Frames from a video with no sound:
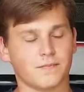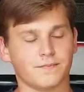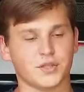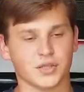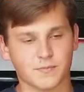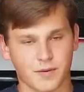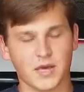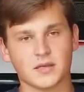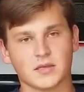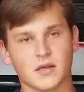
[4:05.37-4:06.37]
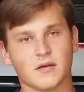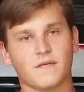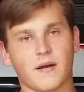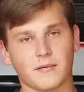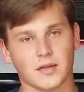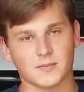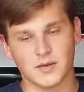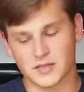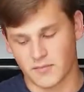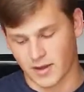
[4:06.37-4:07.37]
just piece, the fiberglass
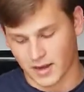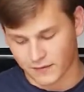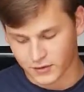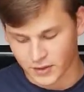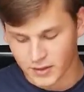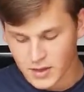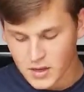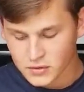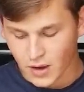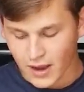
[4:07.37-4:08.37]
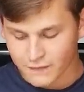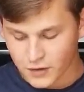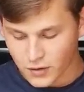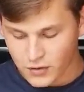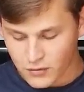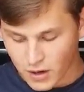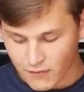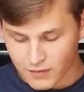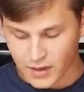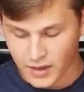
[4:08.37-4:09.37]
piece that you make after it. So after you
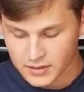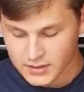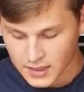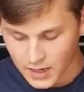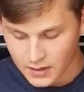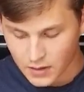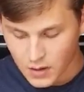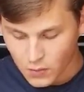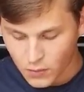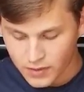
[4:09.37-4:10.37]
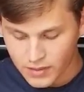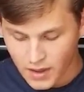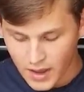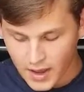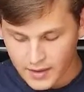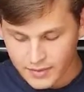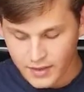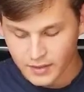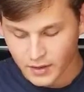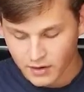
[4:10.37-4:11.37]
cover the inside with a
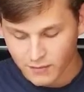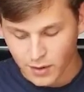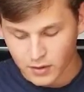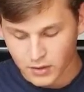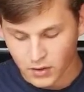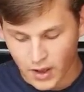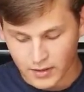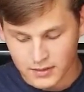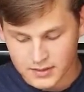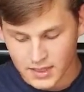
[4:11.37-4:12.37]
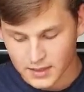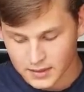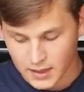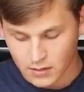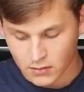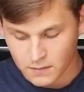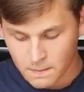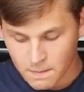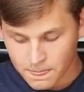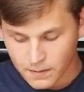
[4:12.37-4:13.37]
thin layer of Bondo and then sand it down,
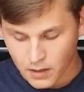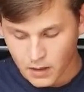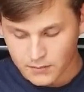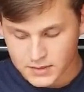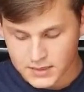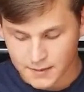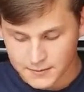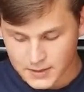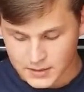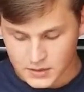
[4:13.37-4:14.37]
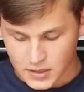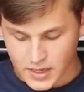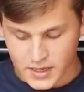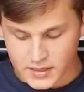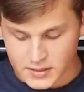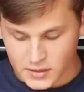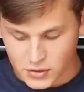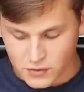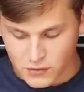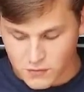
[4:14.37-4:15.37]
step 6 is
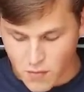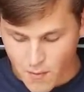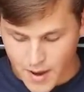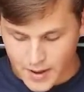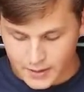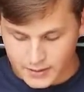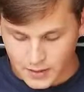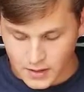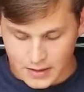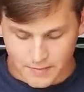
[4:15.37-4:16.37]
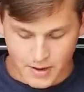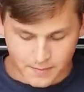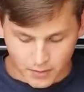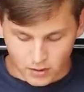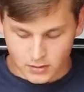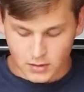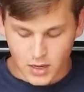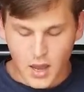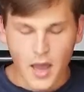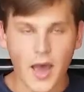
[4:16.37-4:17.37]
you make the main part.
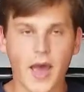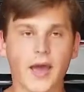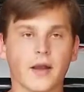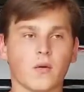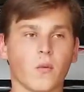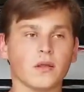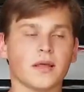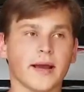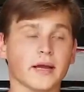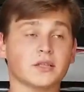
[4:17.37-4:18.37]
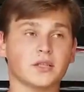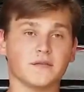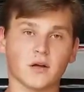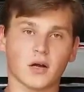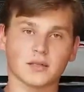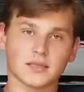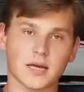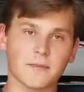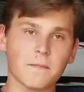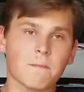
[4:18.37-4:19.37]
And one thing I actually forgot to say